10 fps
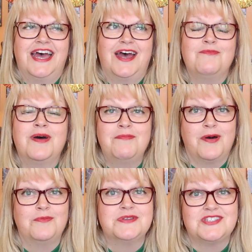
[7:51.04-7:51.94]
And my
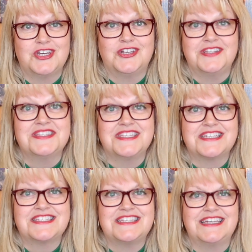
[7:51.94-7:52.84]
mum was turning
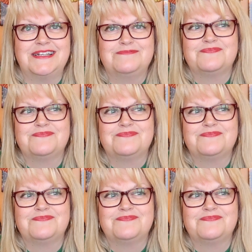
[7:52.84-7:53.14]
60.